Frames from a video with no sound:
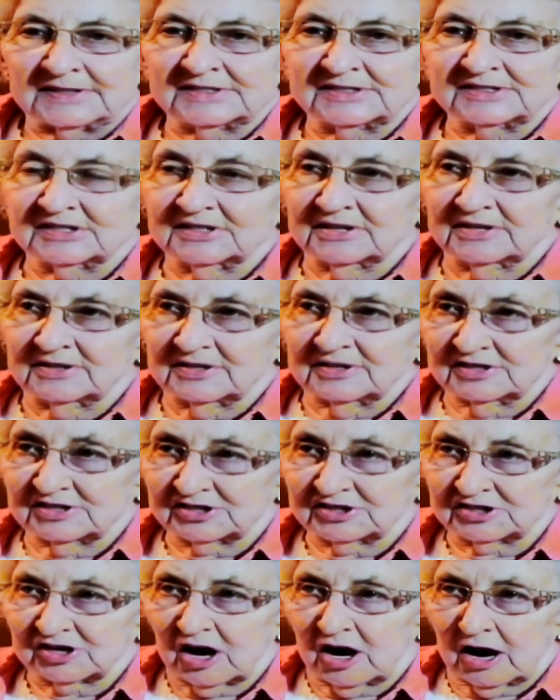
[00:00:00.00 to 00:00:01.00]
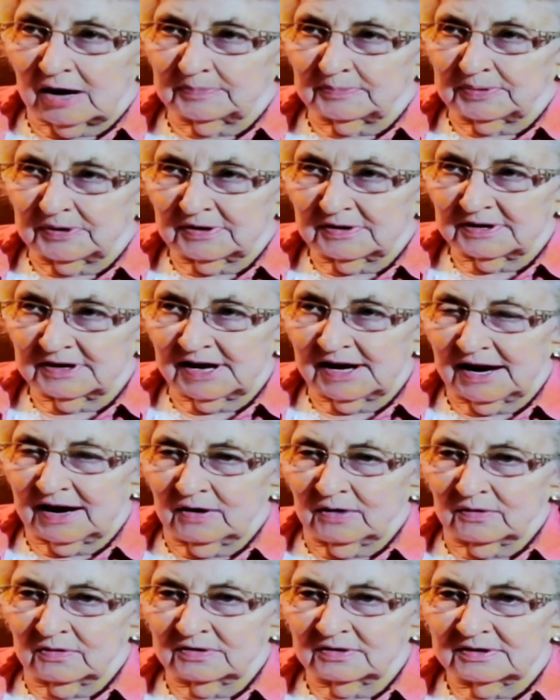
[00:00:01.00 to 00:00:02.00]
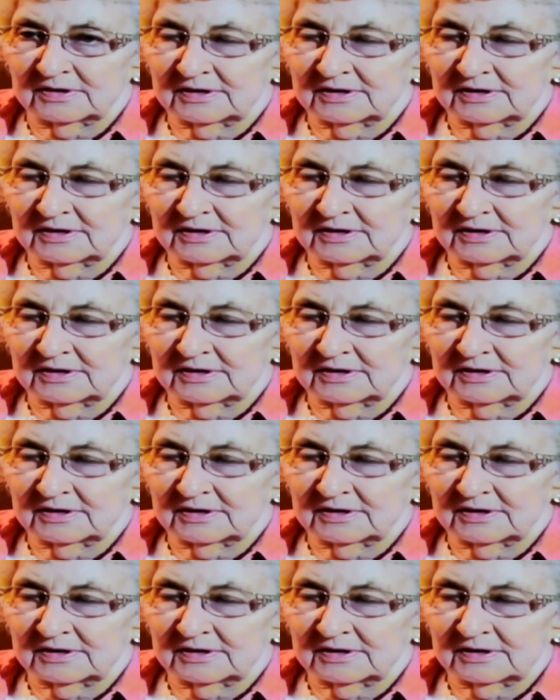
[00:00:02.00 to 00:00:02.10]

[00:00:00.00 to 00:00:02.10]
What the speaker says: I said, stop now.